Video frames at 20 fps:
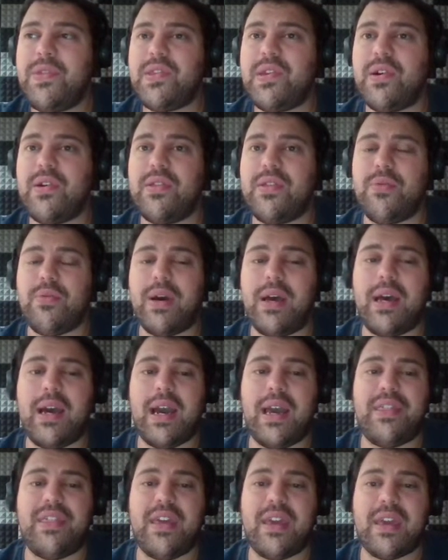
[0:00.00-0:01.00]
So the what
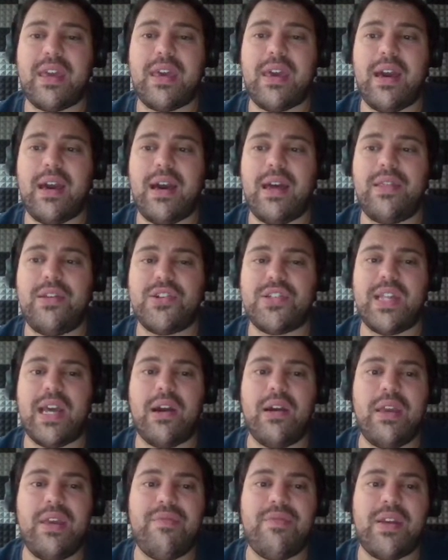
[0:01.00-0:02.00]
I think there's
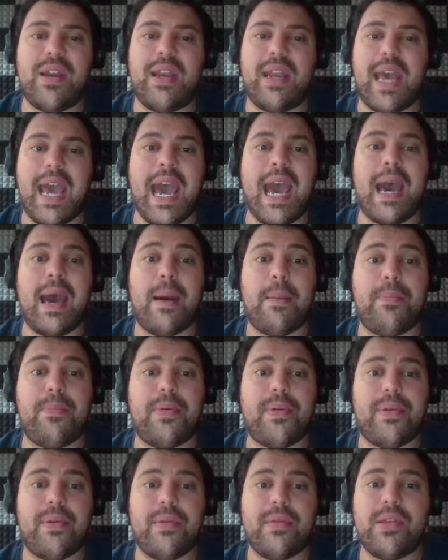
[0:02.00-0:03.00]
now even an app,
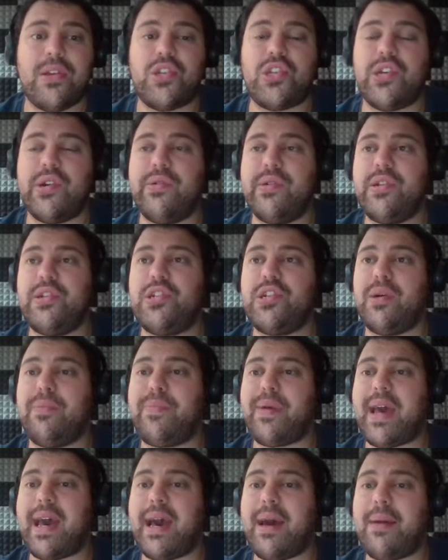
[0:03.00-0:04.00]
the Shonen Jump
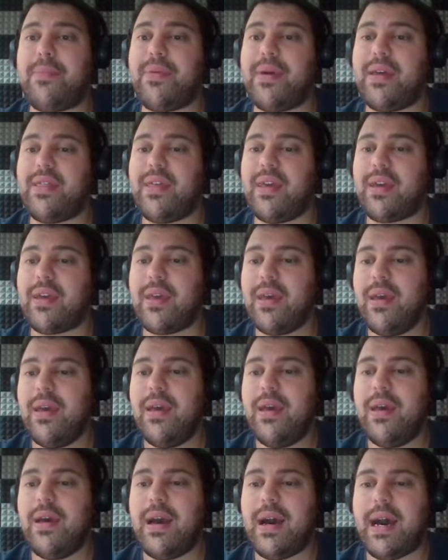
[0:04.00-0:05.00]
app, I think.
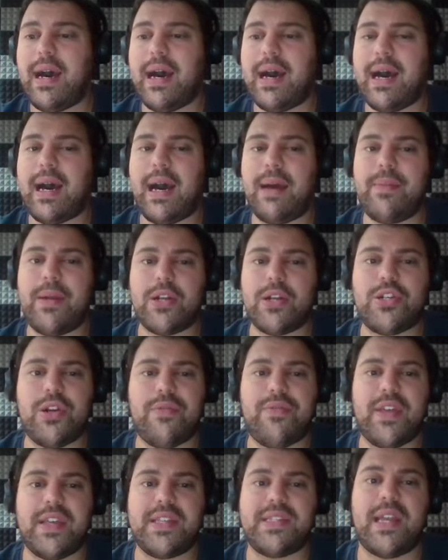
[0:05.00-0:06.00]
I'm not sure
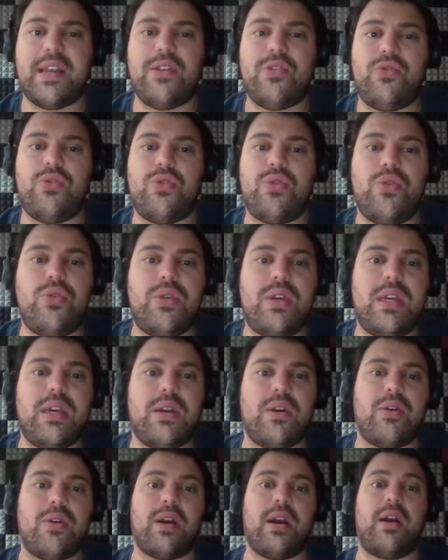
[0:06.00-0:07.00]
if they send you
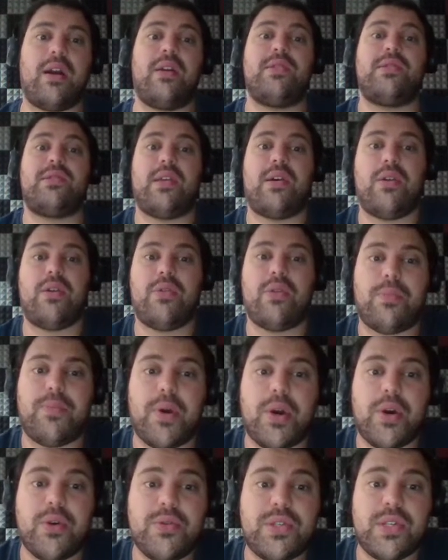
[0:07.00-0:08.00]
Yu-Gi-Oh cards though or
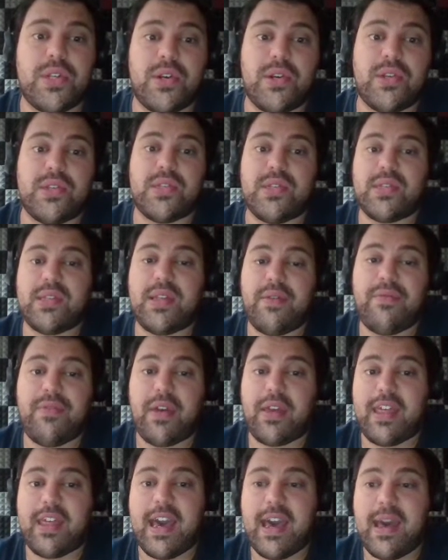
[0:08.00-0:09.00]
posters and stuff
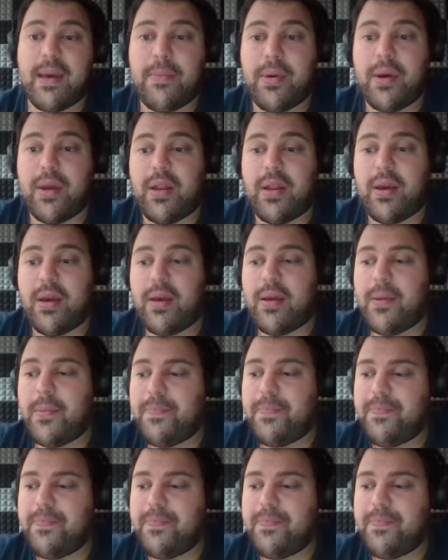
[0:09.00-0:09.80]
like that, but